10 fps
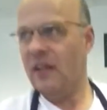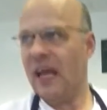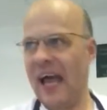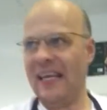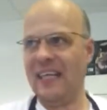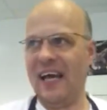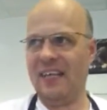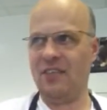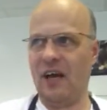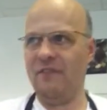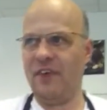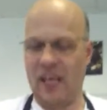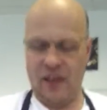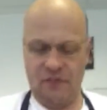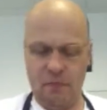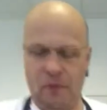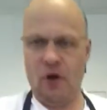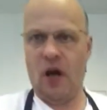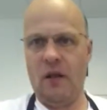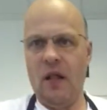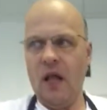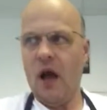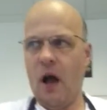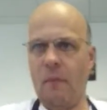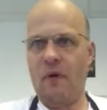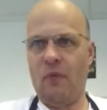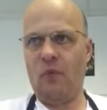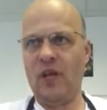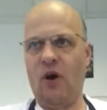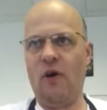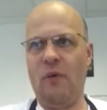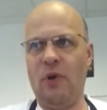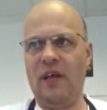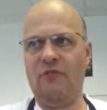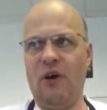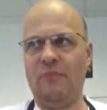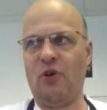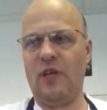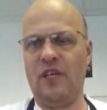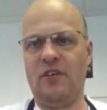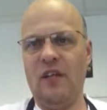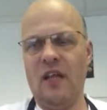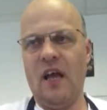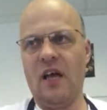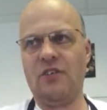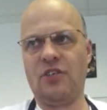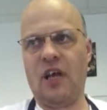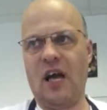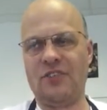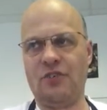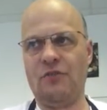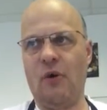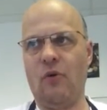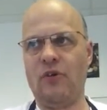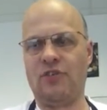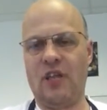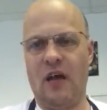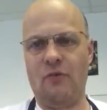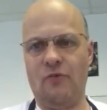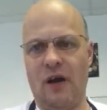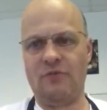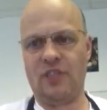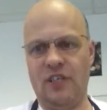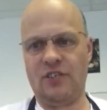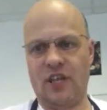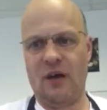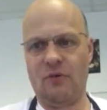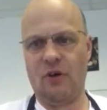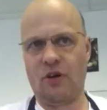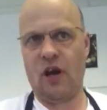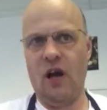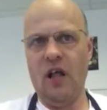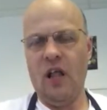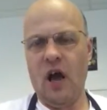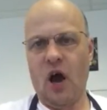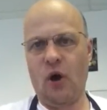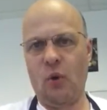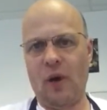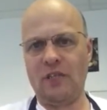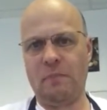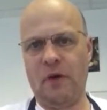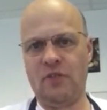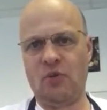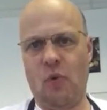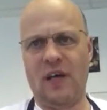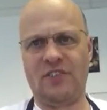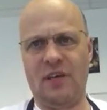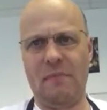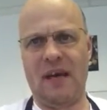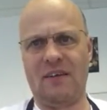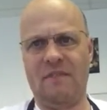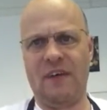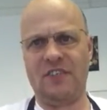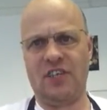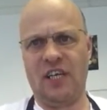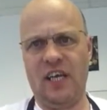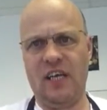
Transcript: And don't forget, if you put whenever I'm doing a casserole or a slow roast in the slow cooker, I always put twice the amount of veg in it.